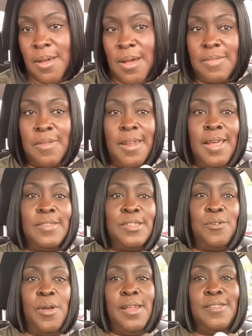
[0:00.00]
Y'all, I thought I'd
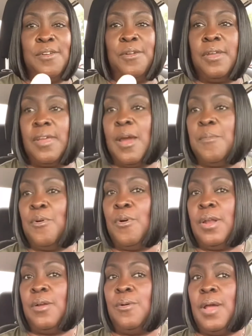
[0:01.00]
just go ahead and turn the camera
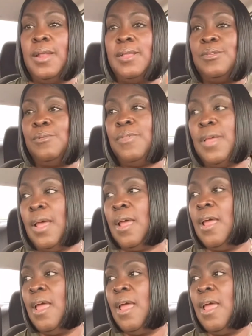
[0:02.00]
on and go ahead and do that.